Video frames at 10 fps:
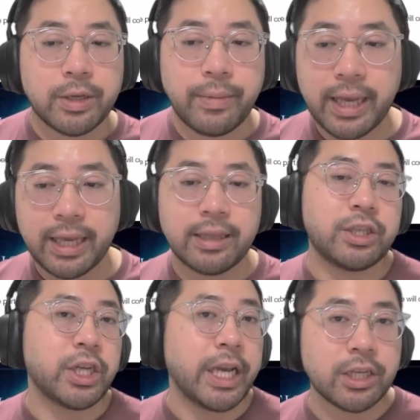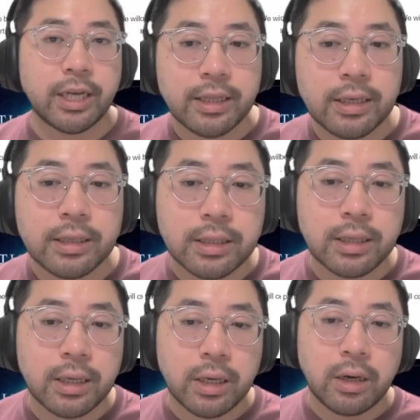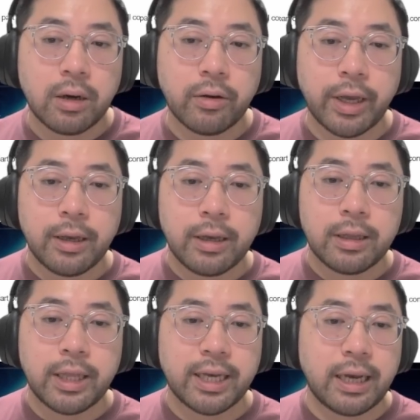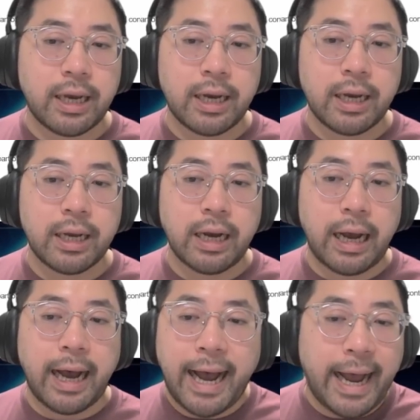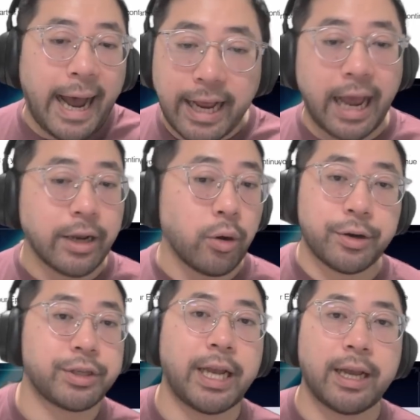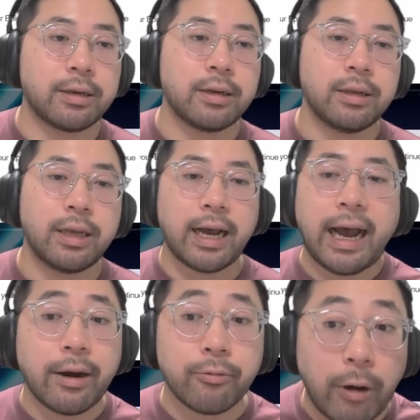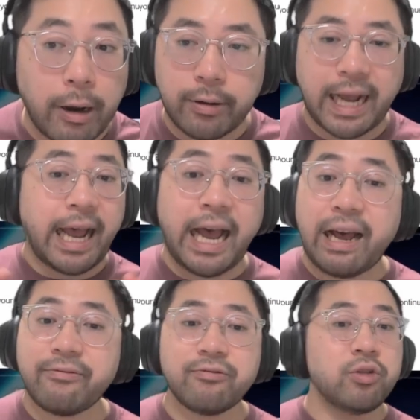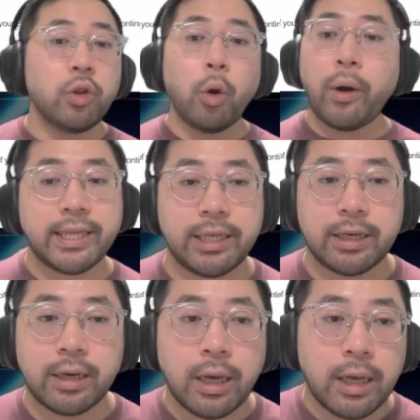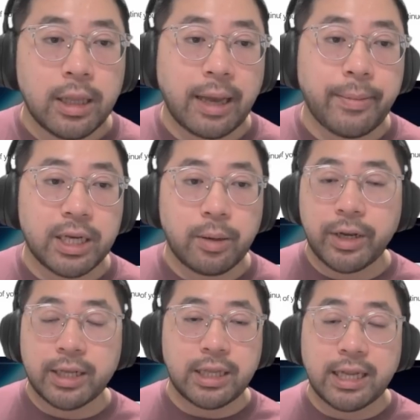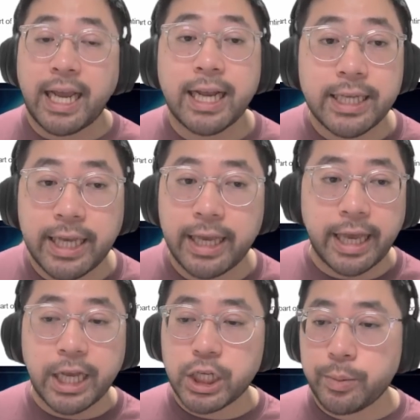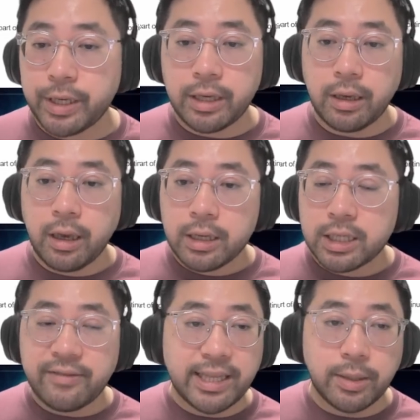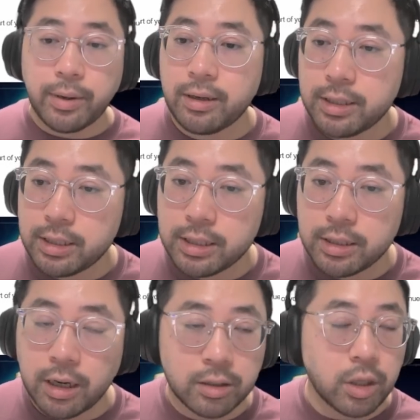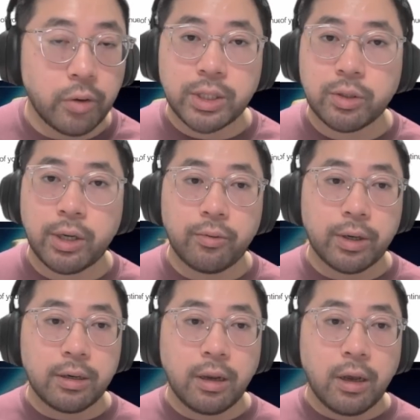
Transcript: making this change like this. Okay, like I don't understand. I have no idea. Like, am I gonna bring a 10k HP Sea Phantom Politis on Glowwings 21